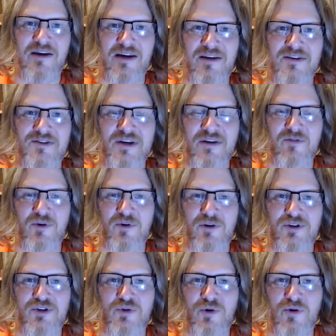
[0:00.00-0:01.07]
several
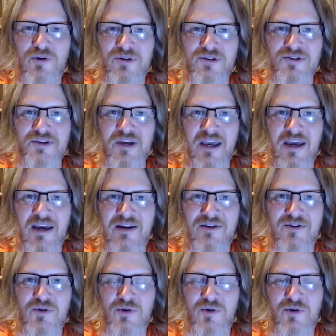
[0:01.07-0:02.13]
trolls and
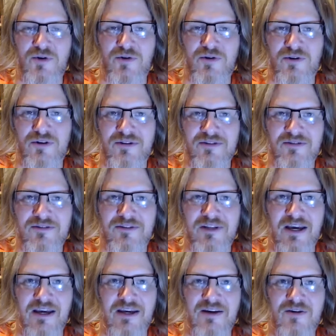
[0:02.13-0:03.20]

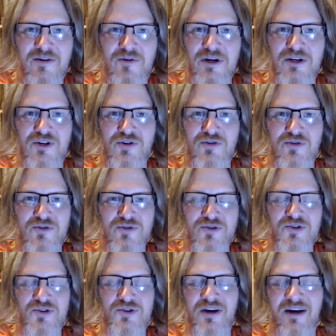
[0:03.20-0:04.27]
troll-like
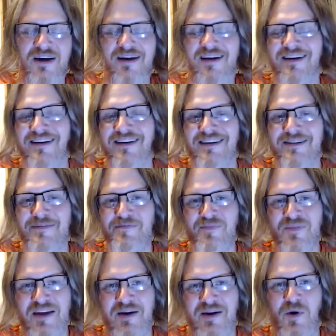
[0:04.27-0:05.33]
creatures
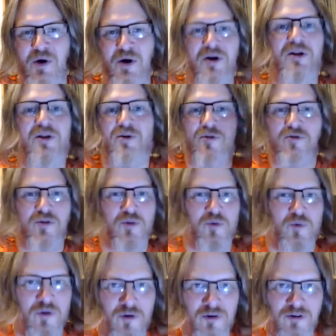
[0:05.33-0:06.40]
all over the
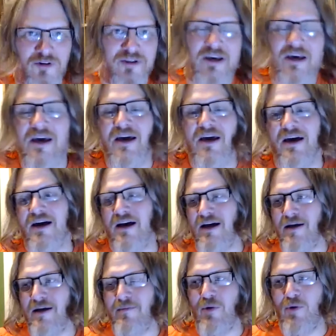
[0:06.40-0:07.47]
world.
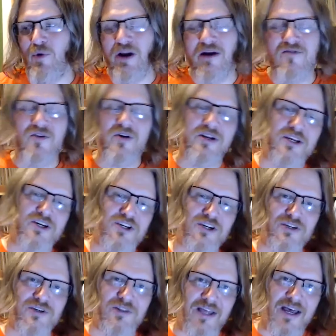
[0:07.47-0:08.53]
But whatever
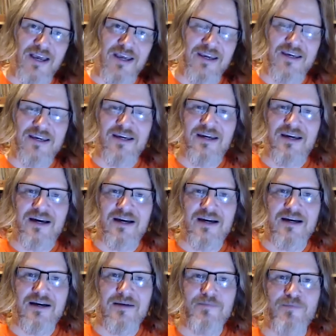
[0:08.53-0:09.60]
edition you like,
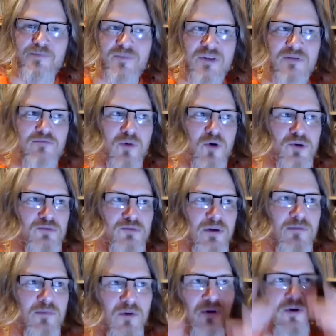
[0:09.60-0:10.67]
most
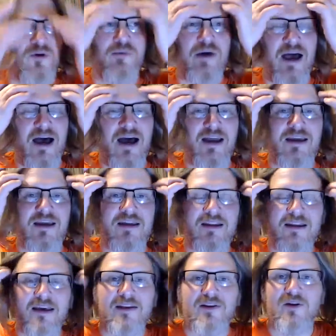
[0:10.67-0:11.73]
people go back
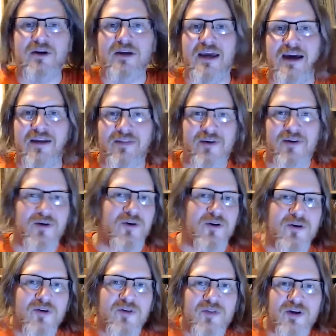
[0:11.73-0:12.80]
and look at their
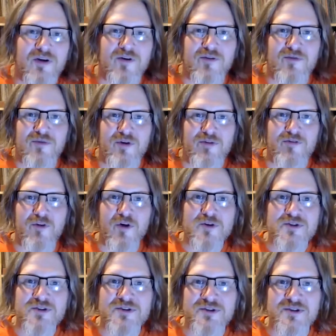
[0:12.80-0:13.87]

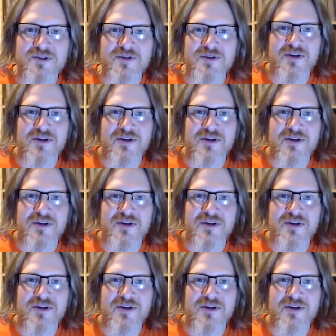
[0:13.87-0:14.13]
first